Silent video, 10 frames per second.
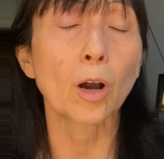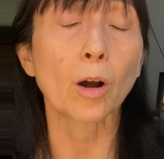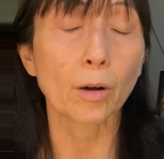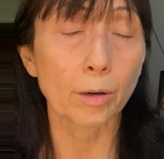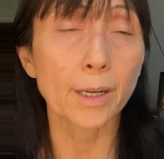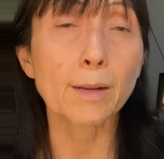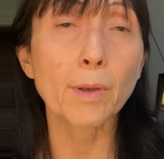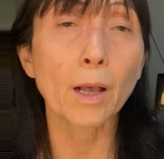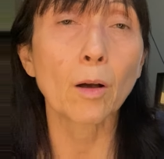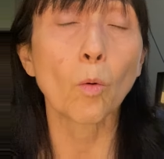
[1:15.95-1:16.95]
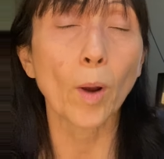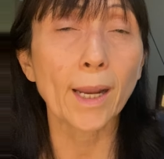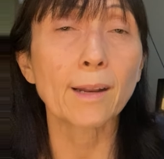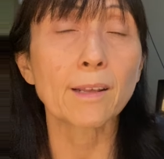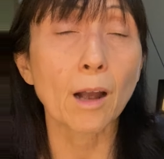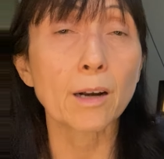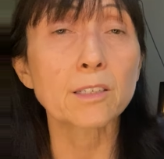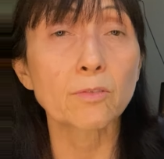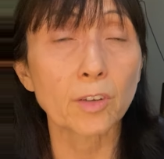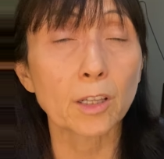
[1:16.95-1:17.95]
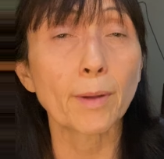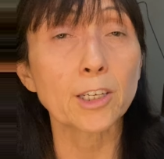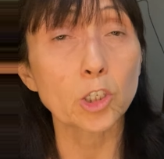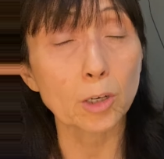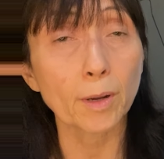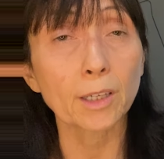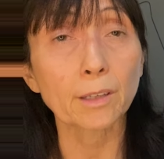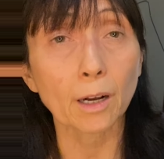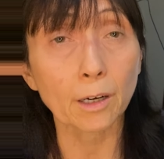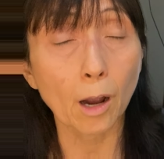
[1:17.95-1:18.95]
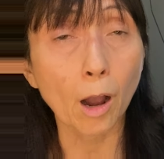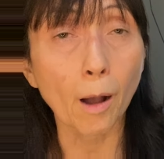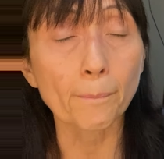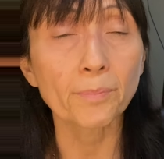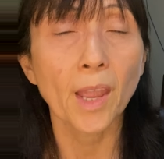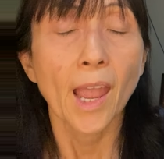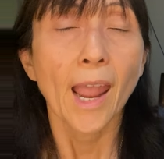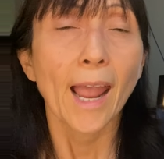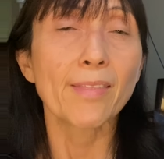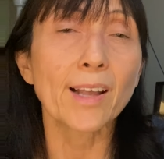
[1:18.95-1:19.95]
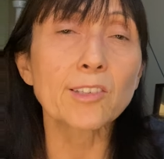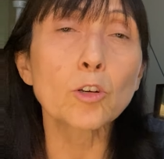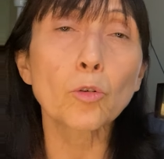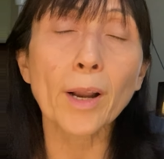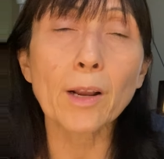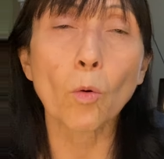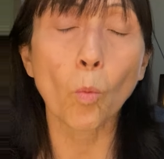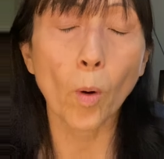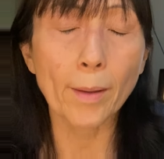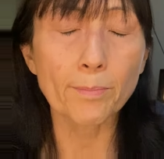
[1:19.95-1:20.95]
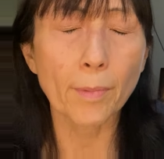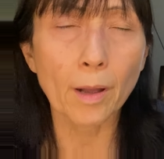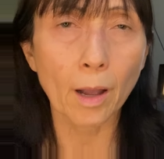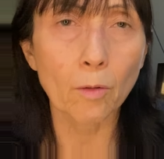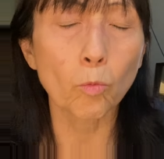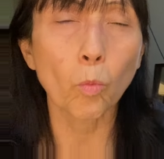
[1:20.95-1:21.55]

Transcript: our email awakeningthegoddessfilm at gmail.com and that's a great web uh,